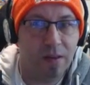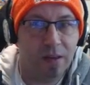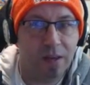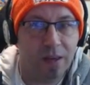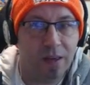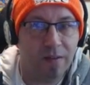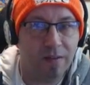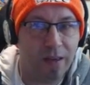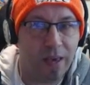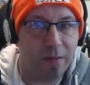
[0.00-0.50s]

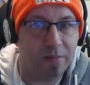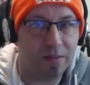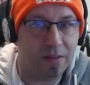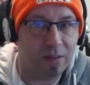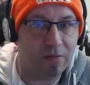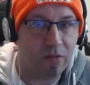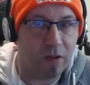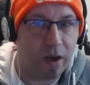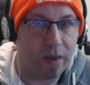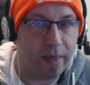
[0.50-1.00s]
Can you see him to
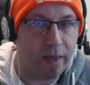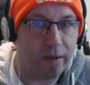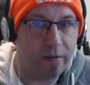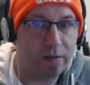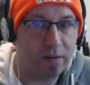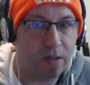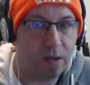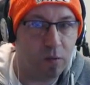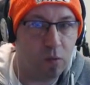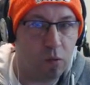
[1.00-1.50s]
the right there?
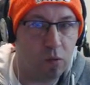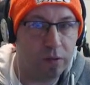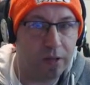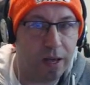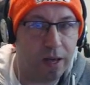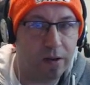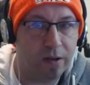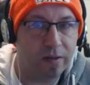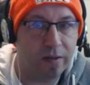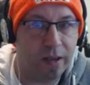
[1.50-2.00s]
He's going to walk
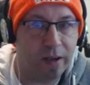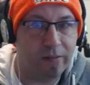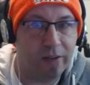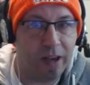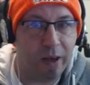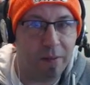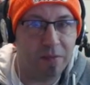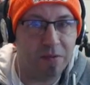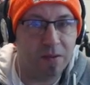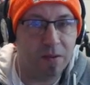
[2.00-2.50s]
down. The Here he
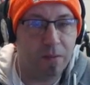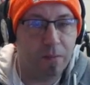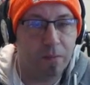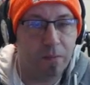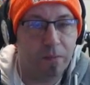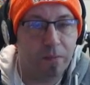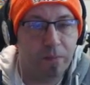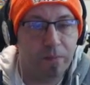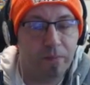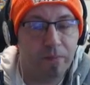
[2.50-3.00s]
comes. Uh,
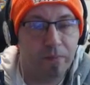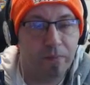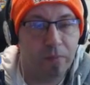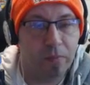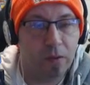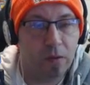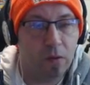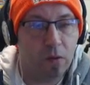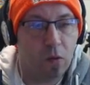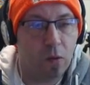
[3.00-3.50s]

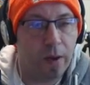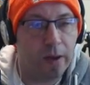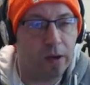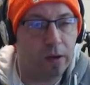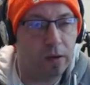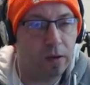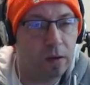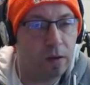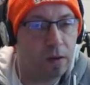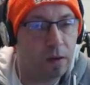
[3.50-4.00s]
hello. Oh, hang on.
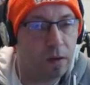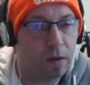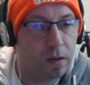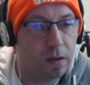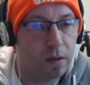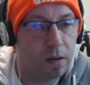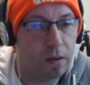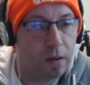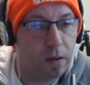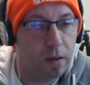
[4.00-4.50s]

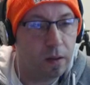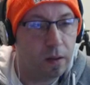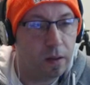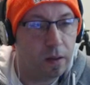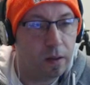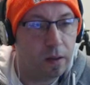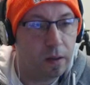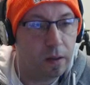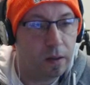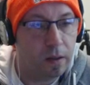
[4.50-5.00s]

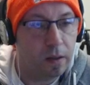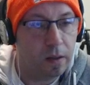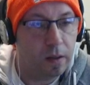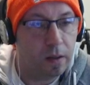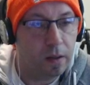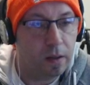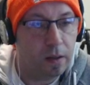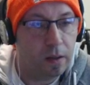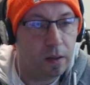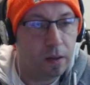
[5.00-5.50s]
Let's get
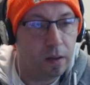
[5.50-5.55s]
to it.